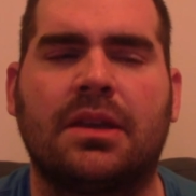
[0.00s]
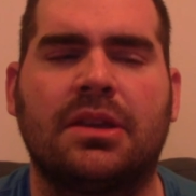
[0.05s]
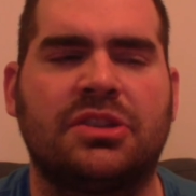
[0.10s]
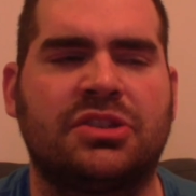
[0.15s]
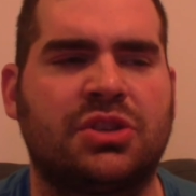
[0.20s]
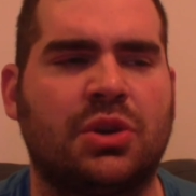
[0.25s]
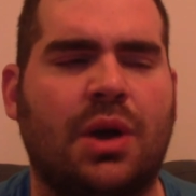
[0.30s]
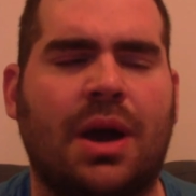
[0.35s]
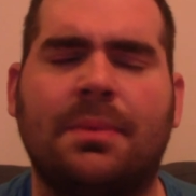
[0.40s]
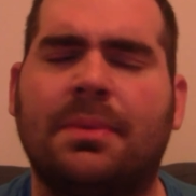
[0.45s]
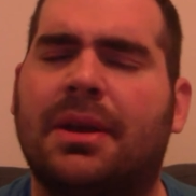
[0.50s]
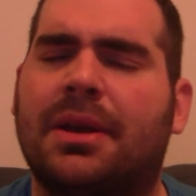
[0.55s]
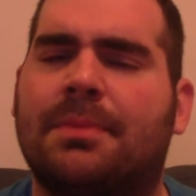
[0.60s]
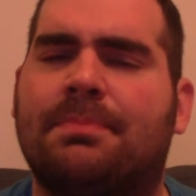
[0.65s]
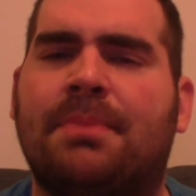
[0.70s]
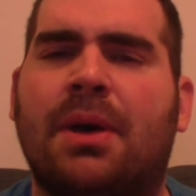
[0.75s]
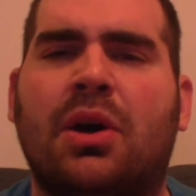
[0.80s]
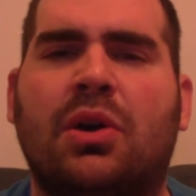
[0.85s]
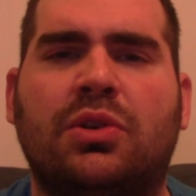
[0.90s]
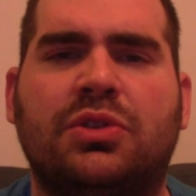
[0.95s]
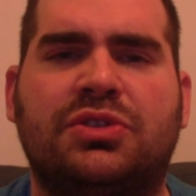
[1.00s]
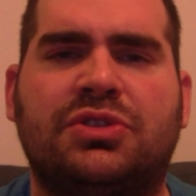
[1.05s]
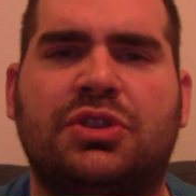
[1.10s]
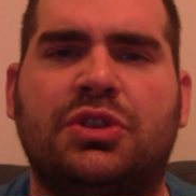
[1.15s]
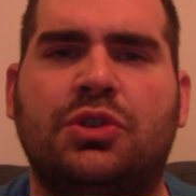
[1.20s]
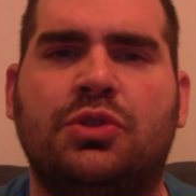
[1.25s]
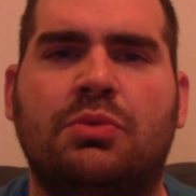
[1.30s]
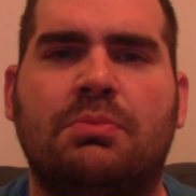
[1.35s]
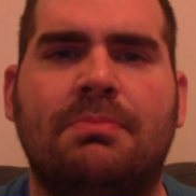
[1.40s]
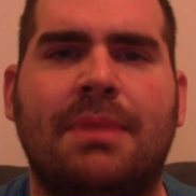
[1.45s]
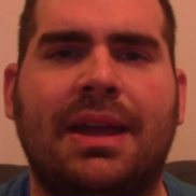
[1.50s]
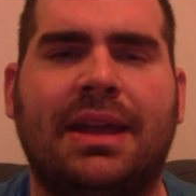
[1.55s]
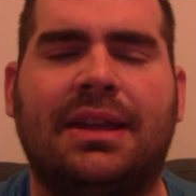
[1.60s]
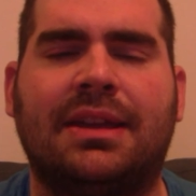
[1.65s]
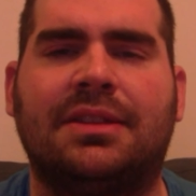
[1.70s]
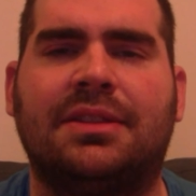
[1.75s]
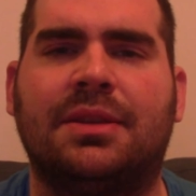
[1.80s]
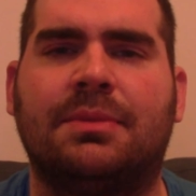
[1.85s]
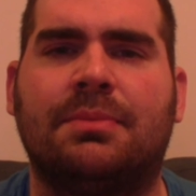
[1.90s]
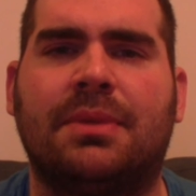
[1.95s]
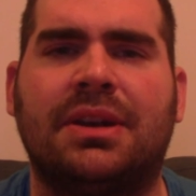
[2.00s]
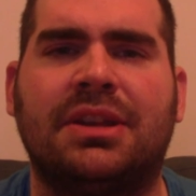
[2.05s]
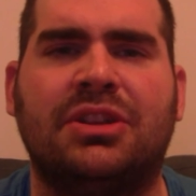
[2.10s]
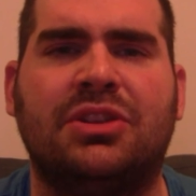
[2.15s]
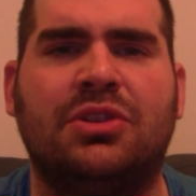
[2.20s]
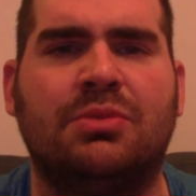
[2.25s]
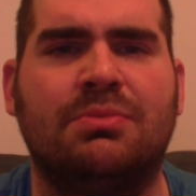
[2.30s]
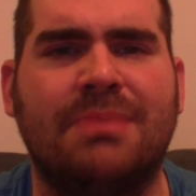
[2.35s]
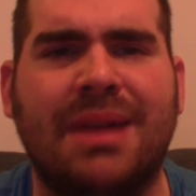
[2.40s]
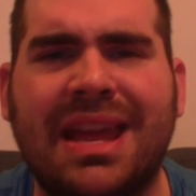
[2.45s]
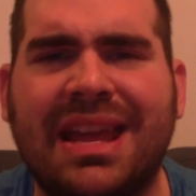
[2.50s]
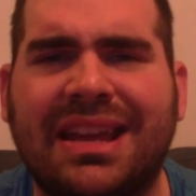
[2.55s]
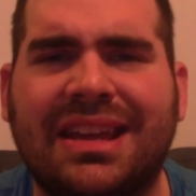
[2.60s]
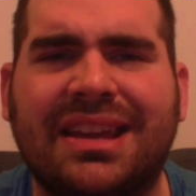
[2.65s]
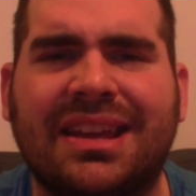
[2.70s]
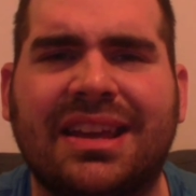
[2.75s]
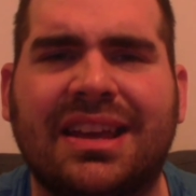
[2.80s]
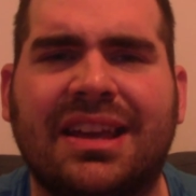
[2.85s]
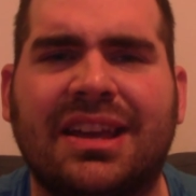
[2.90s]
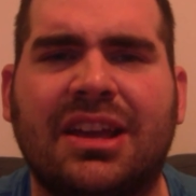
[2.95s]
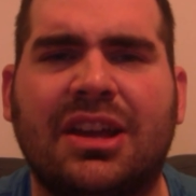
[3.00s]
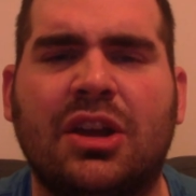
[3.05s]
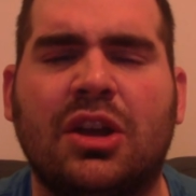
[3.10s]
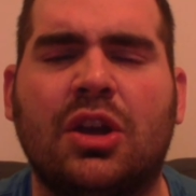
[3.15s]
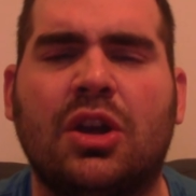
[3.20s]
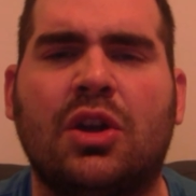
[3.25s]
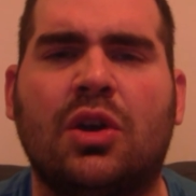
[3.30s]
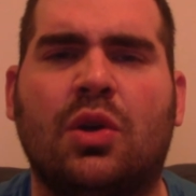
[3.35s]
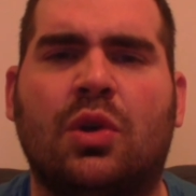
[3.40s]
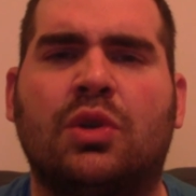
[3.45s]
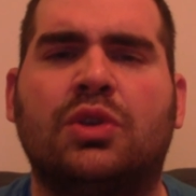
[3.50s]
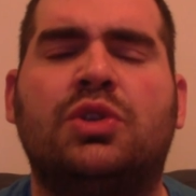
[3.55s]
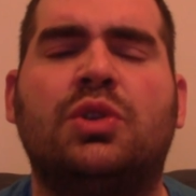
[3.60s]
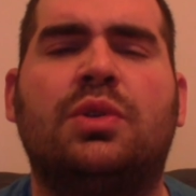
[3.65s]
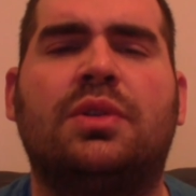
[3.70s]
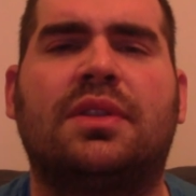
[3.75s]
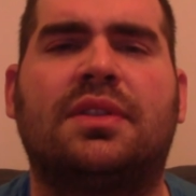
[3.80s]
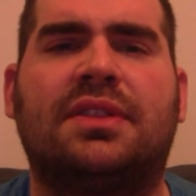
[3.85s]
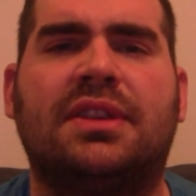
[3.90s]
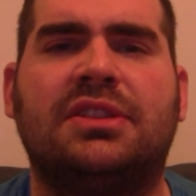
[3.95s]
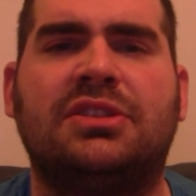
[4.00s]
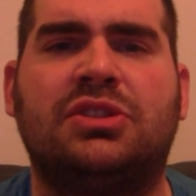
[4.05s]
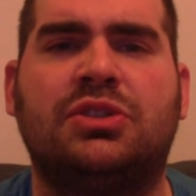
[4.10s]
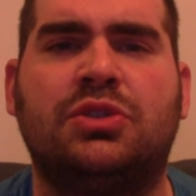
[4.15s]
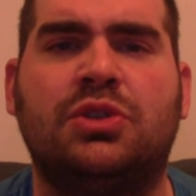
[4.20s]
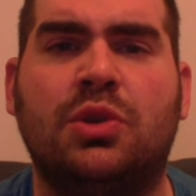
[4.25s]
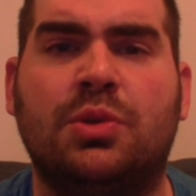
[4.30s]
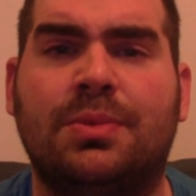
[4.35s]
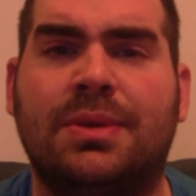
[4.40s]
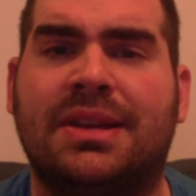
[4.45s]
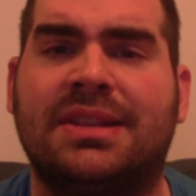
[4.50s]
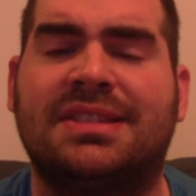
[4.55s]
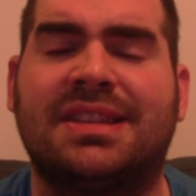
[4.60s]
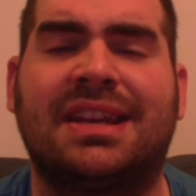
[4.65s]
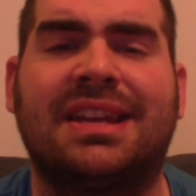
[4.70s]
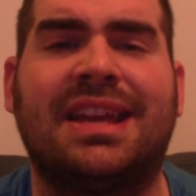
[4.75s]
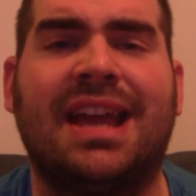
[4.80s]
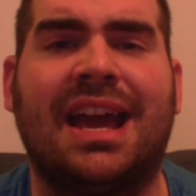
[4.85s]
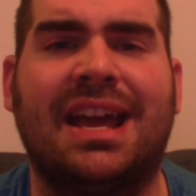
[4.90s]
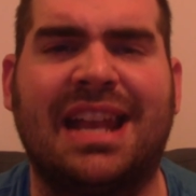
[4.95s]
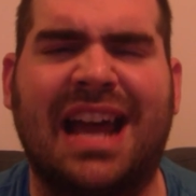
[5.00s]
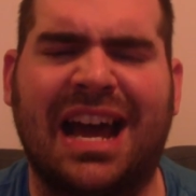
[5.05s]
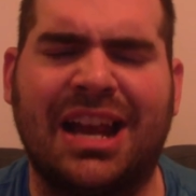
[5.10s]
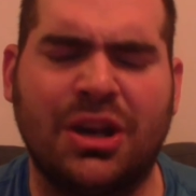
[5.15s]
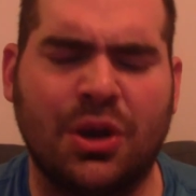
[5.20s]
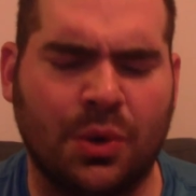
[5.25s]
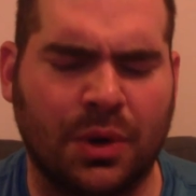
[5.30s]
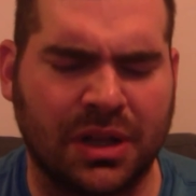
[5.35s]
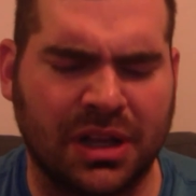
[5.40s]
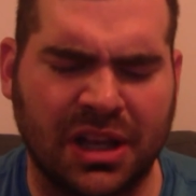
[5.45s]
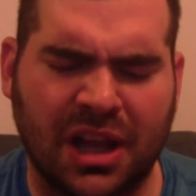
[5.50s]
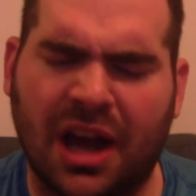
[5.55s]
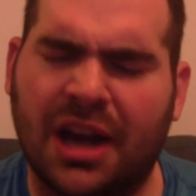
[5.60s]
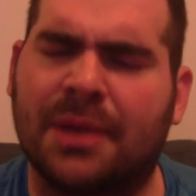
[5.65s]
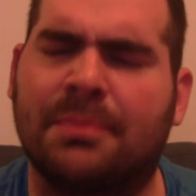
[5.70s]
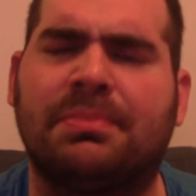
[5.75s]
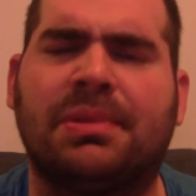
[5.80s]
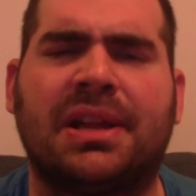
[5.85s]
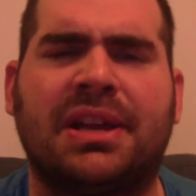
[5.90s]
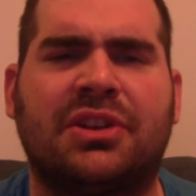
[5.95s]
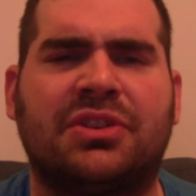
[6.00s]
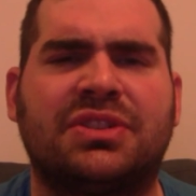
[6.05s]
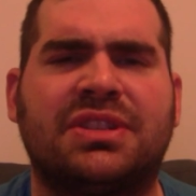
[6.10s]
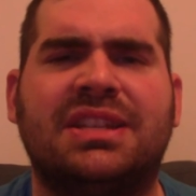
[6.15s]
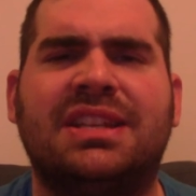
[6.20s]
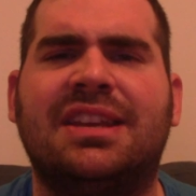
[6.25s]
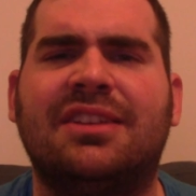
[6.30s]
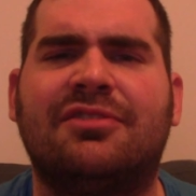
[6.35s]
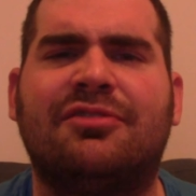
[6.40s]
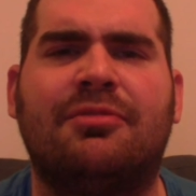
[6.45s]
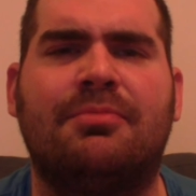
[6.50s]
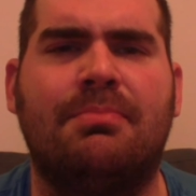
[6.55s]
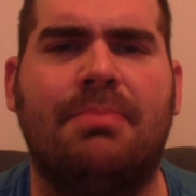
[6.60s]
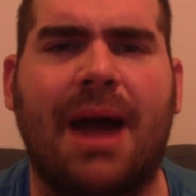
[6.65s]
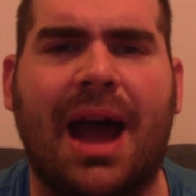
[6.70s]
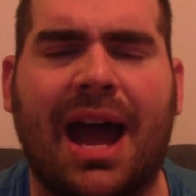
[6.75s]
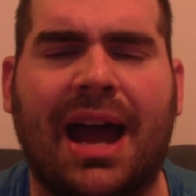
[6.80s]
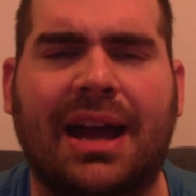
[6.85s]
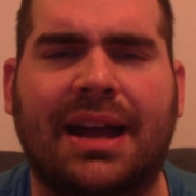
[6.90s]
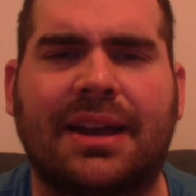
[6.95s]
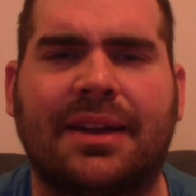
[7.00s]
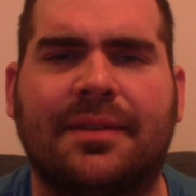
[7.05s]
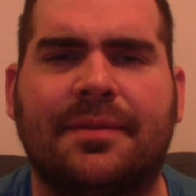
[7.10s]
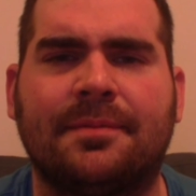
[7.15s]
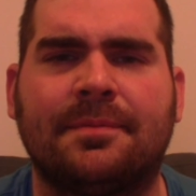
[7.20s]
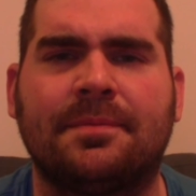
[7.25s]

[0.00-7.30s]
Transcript: So I'm not opposed to you making the money you make or doing the things you do because, again, I know a lot of players give back.